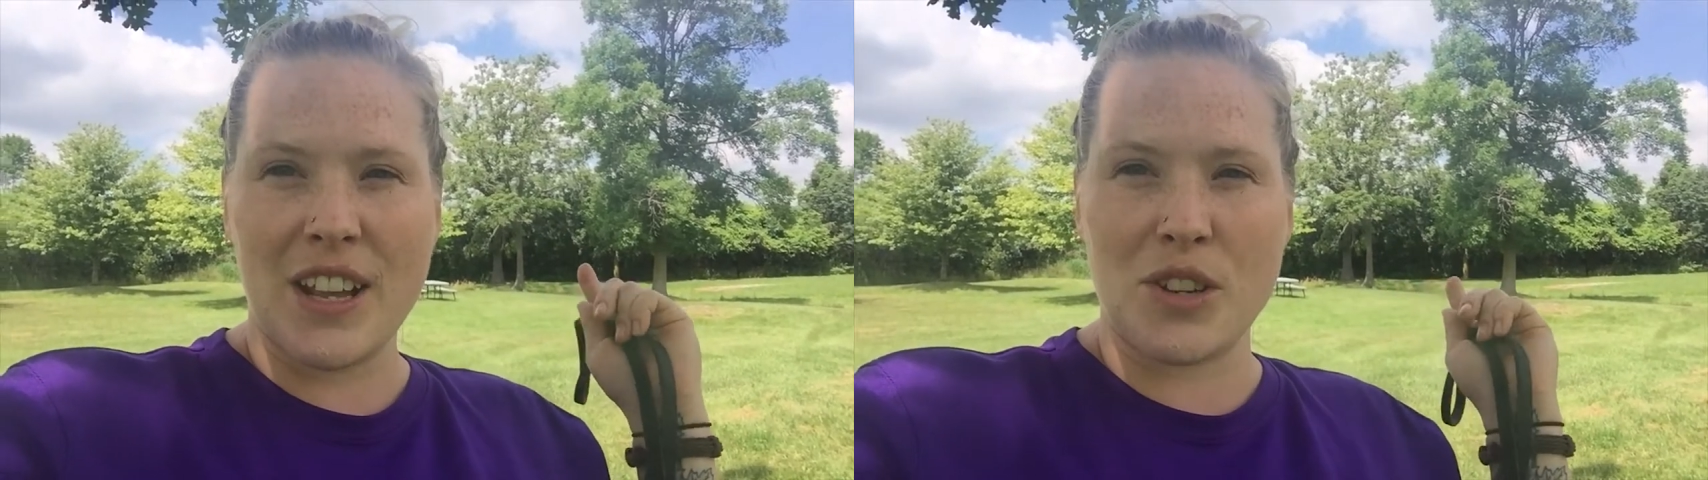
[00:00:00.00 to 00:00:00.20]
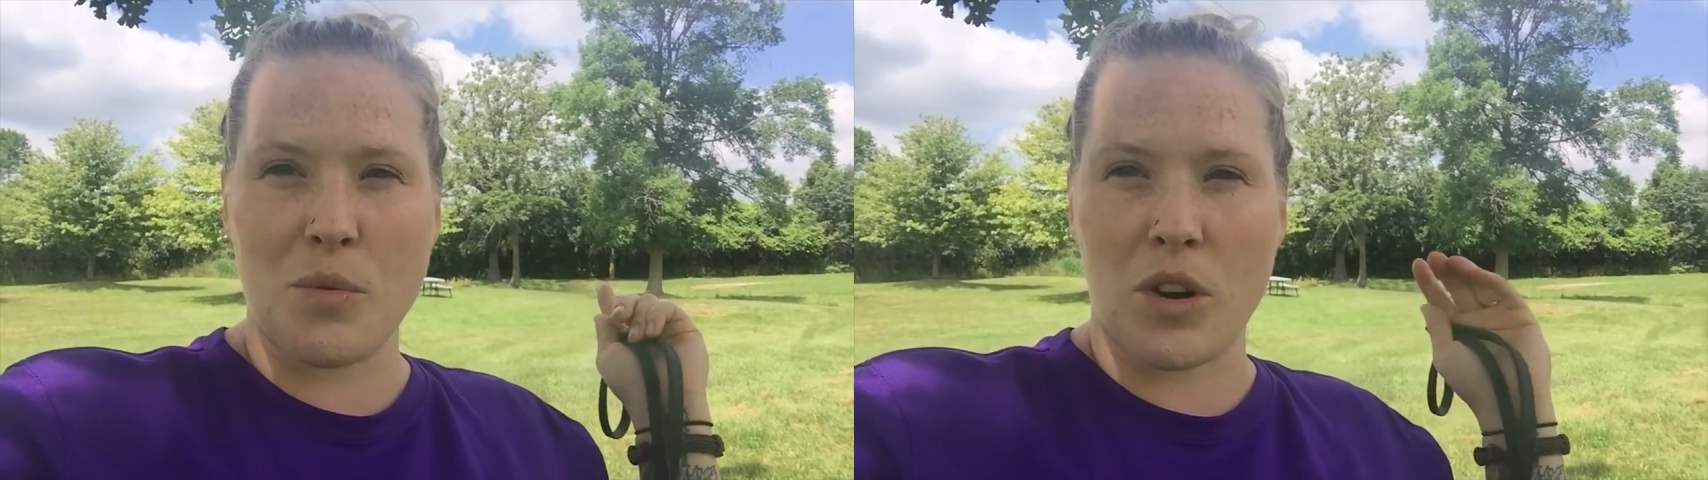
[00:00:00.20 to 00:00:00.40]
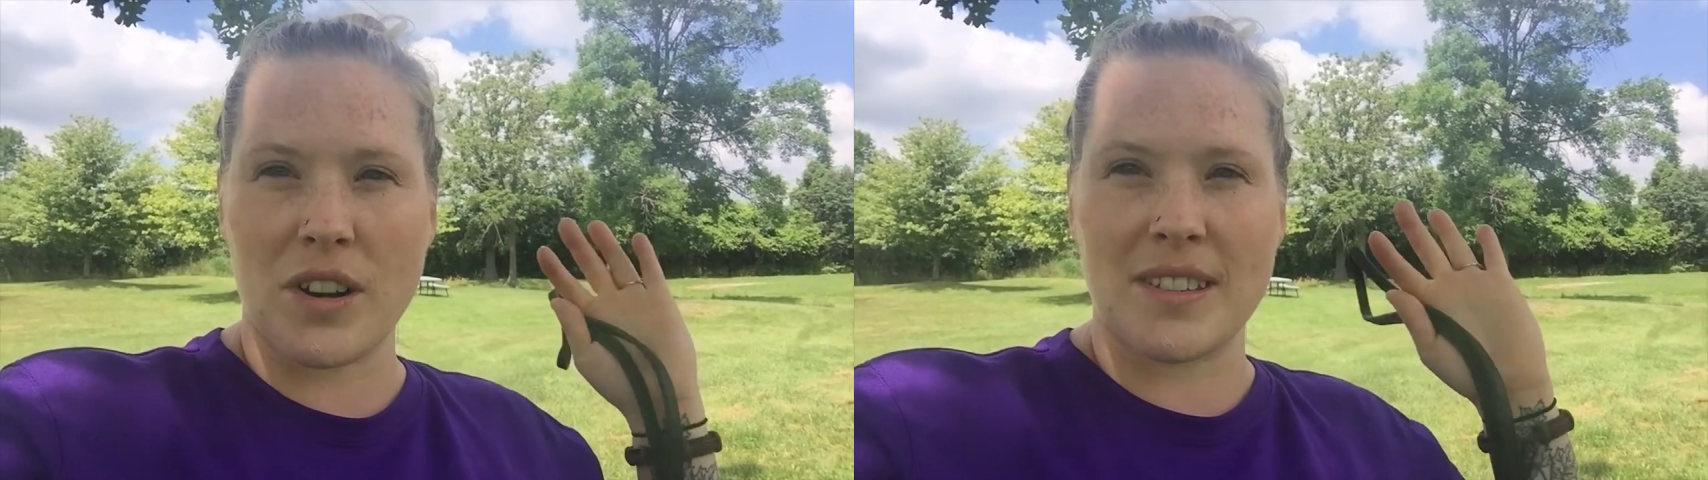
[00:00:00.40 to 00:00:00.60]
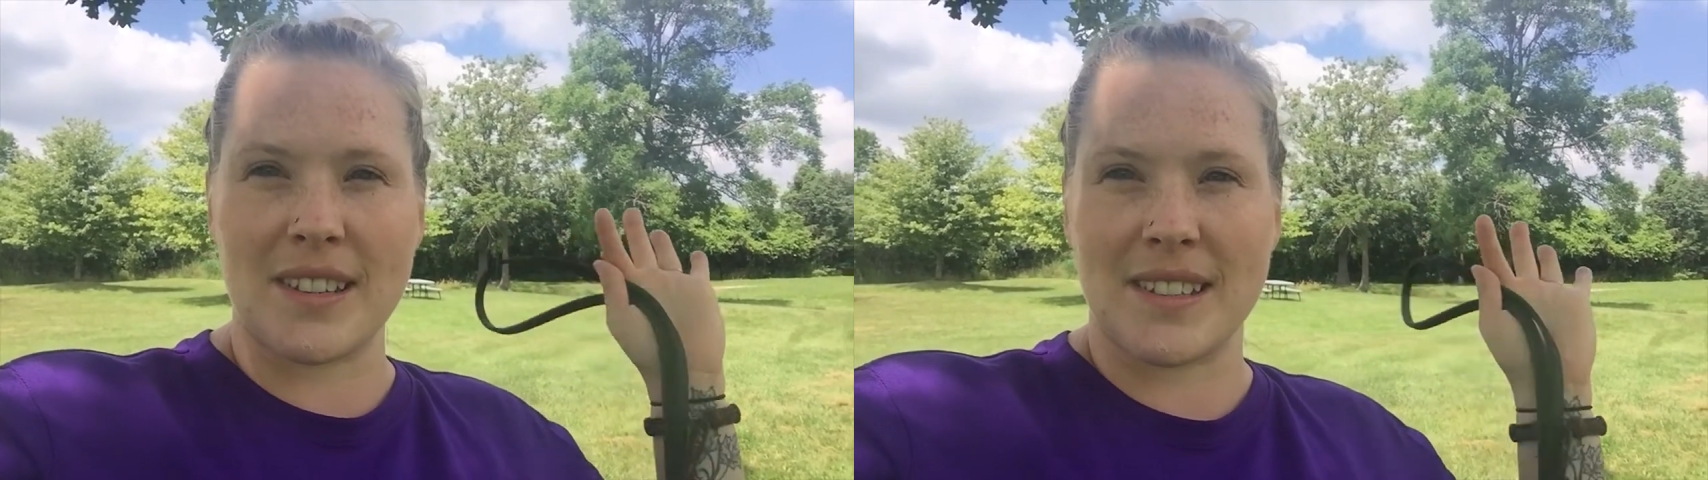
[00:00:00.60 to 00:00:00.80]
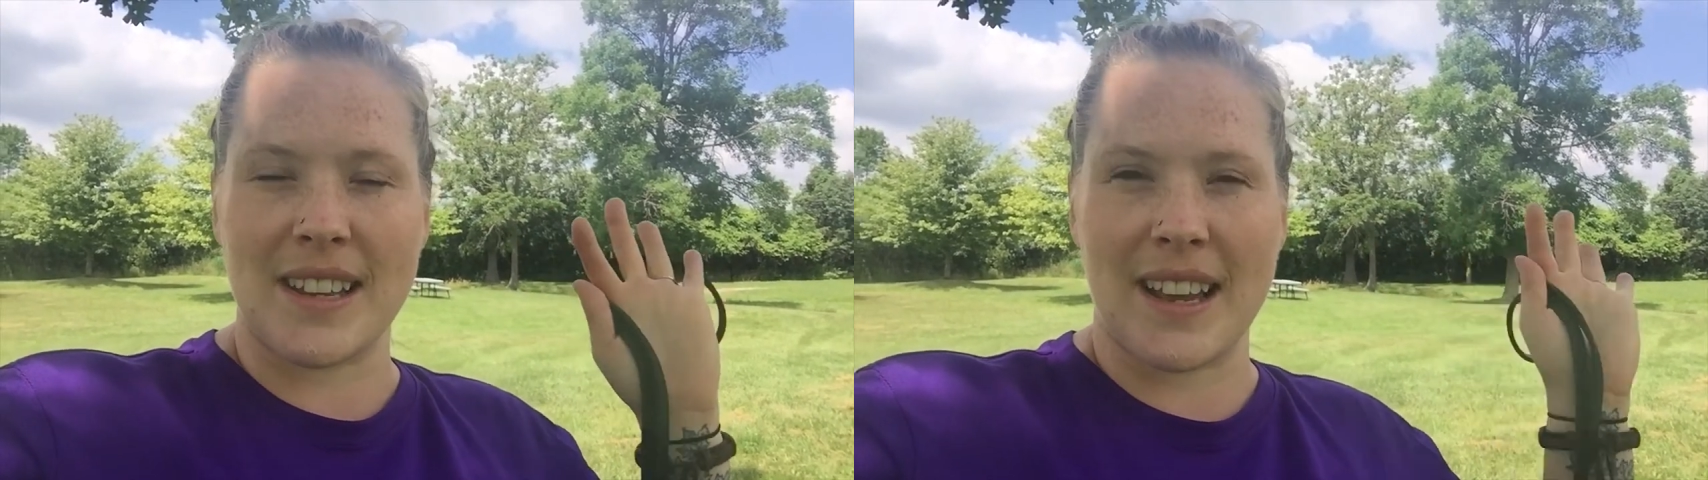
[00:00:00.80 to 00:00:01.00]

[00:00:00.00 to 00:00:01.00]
towards this